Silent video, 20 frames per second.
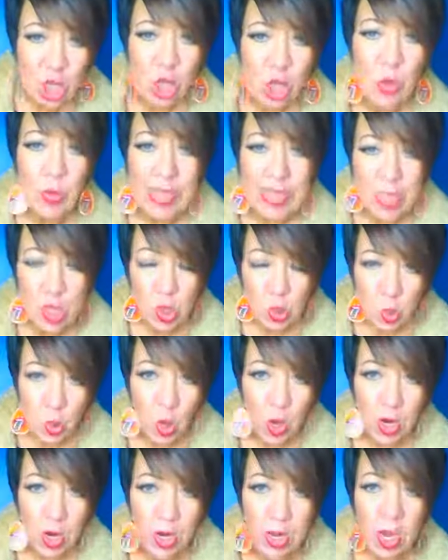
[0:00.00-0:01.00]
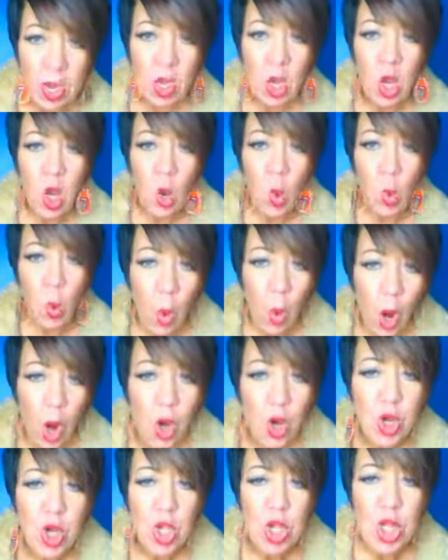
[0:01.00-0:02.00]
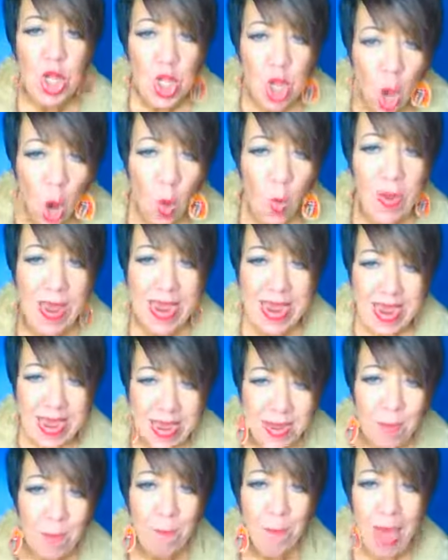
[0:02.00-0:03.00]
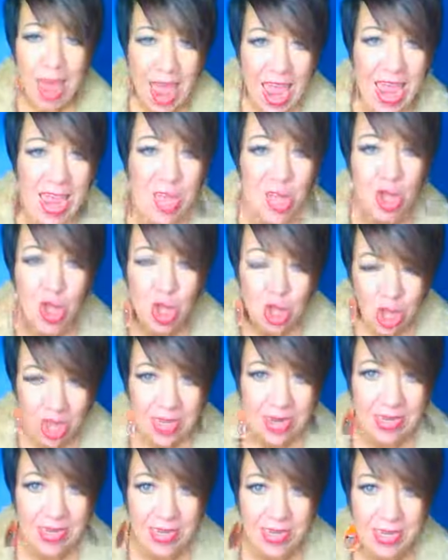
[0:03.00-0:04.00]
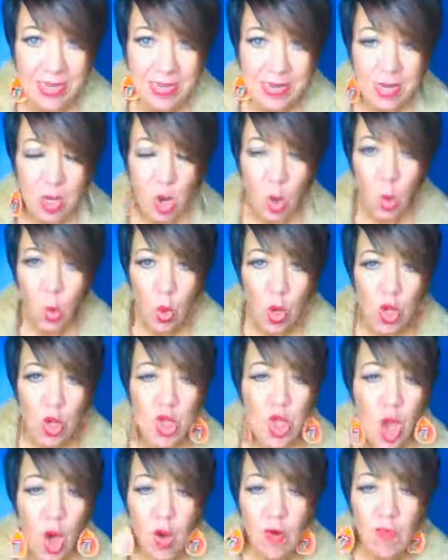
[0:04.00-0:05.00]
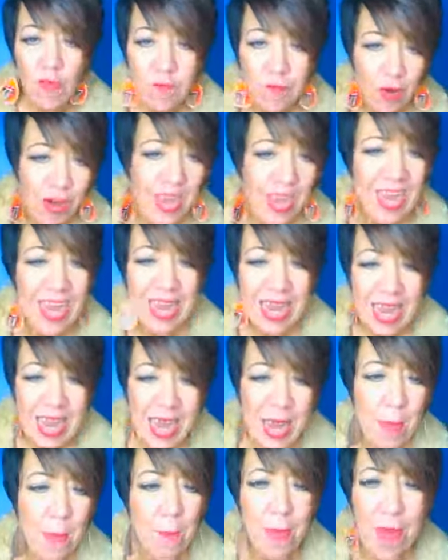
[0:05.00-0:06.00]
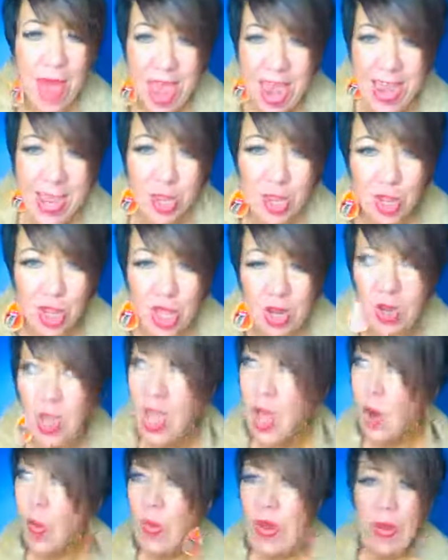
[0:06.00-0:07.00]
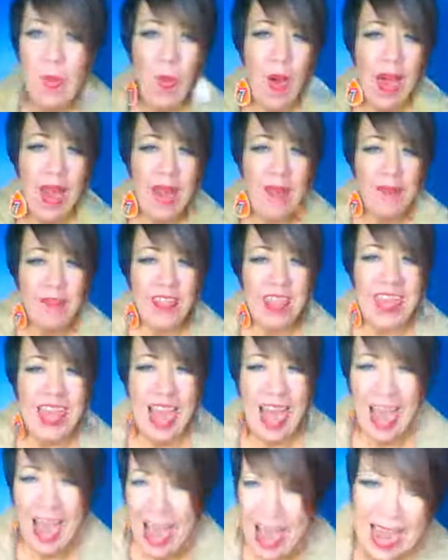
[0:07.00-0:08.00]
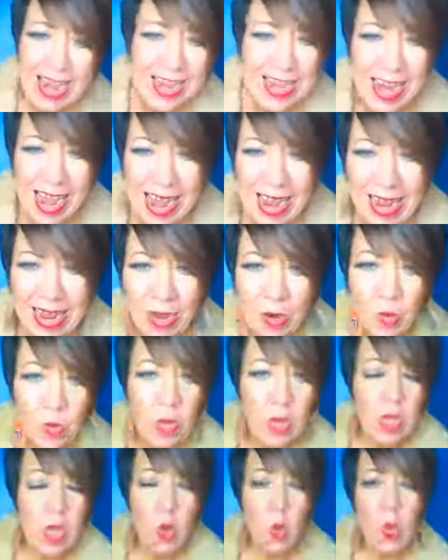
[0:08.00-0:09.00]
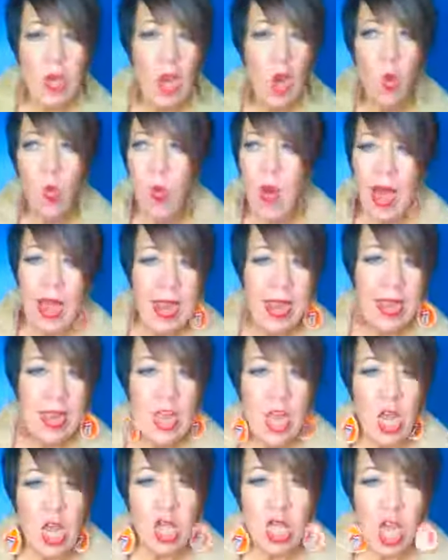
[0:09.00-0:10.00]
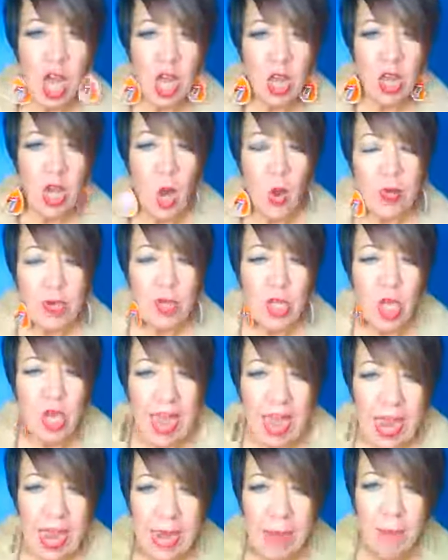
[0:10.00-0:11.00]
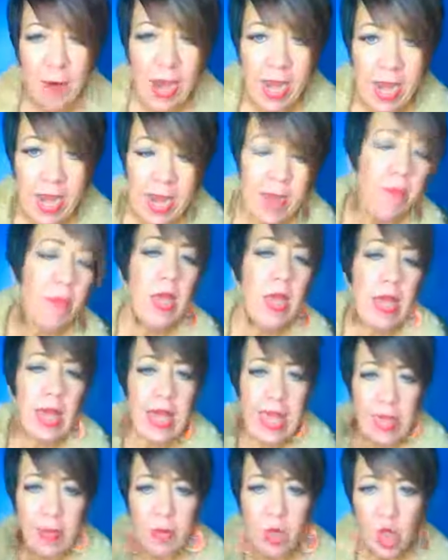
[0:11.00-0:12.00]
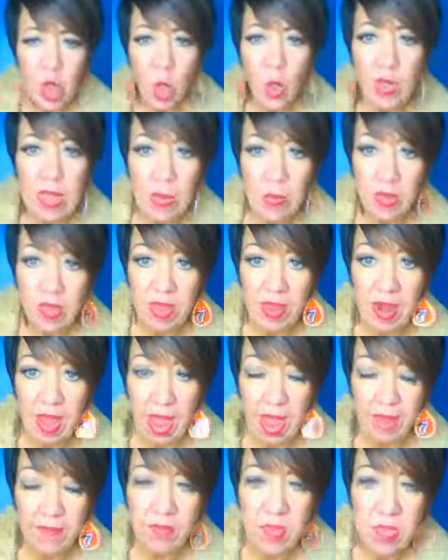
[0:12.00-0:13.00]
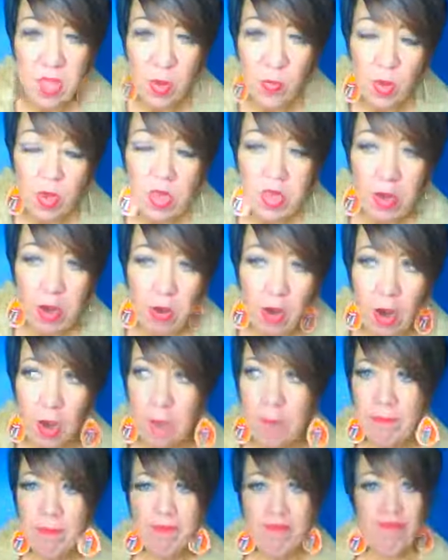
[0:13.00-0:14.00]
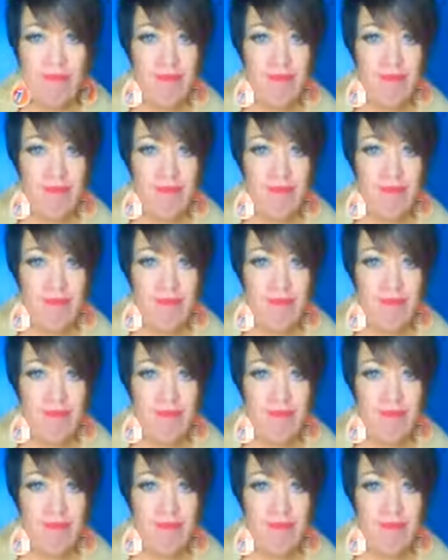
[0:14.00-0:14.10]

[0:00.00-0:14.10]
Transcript: do its work. We're so impatient. We're so freaking impatient. We want everything hot now. We don't want it. Do y'all know it took Abraham? He was told he was going to have a son with Sarah.